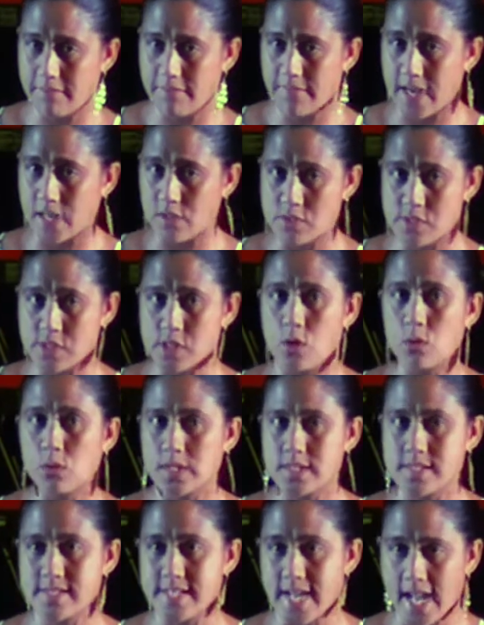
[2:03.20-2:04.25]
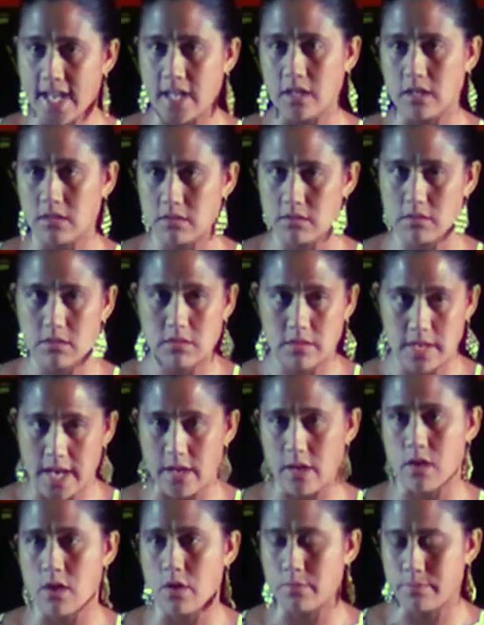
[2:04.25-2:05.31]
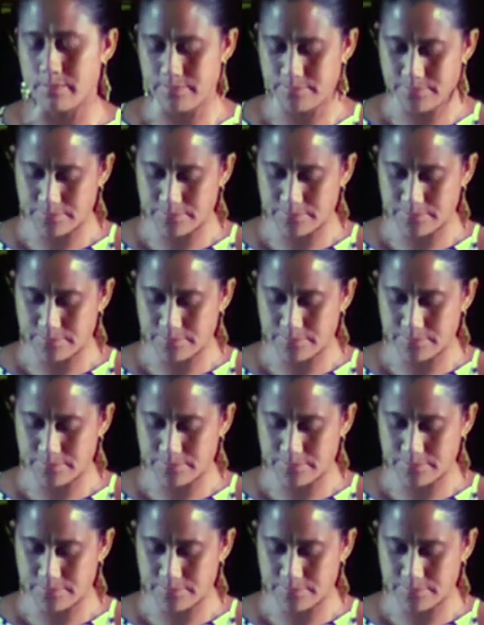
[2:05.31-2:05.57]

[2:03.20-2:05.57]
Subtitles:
found solace staying at home.